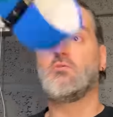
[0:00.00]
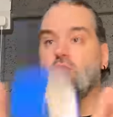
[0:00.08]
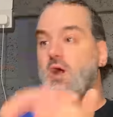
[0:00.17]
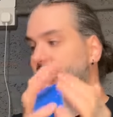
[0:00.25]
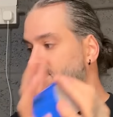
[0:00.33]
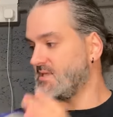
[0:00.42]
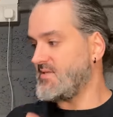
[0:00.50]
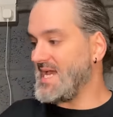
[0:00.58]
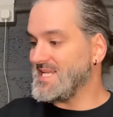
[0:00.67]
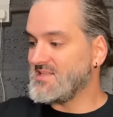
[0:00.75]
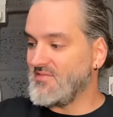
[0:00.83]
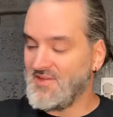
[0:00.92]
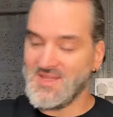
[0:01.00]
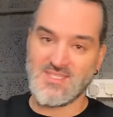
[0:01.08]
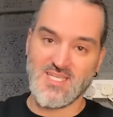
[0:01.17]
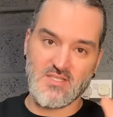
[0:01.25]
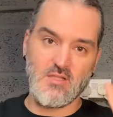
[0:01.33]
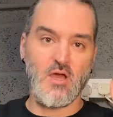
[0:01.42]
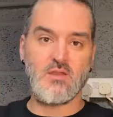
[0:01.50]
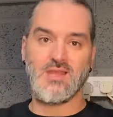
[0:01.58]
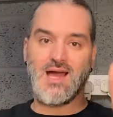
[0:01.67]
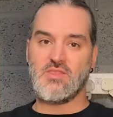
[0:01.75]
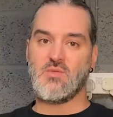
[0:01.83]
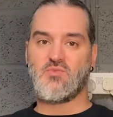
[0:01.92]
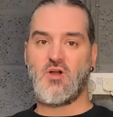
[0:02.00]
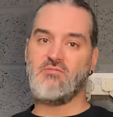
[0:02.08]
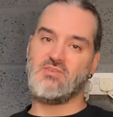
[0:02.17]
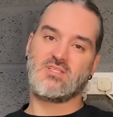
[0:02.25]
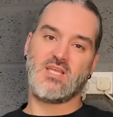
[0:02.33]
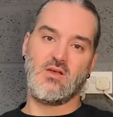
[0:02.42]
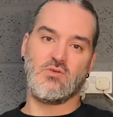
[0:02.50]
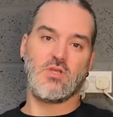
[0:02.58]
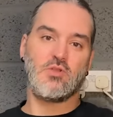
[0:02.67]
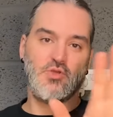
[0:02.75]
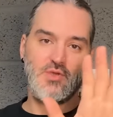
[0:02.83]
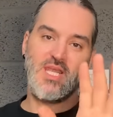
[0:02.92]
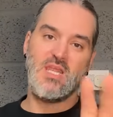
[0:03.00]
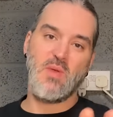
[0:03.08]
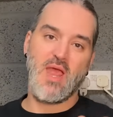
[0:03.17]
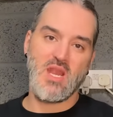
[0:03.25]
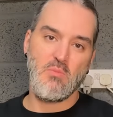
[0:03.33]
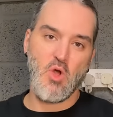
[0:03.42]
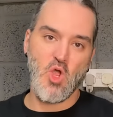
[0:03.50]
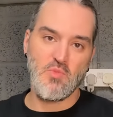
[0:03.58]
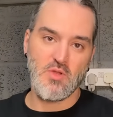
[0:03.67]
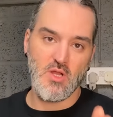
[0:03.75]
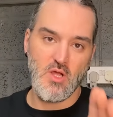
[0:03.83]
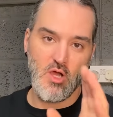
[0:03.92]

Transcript: Right, that is the Vinted done and the private sales. I'll do eBay in a moment.